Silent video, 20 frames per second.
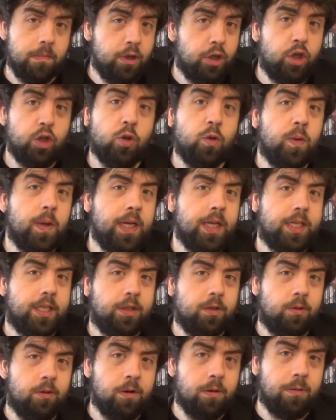
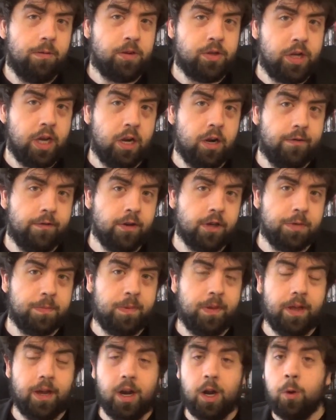duelist or Shadowverse
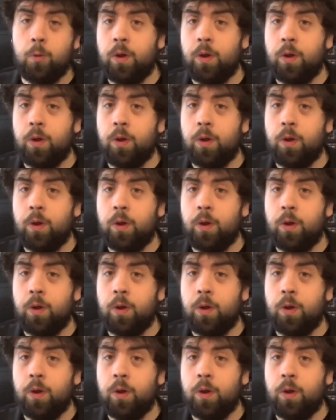player or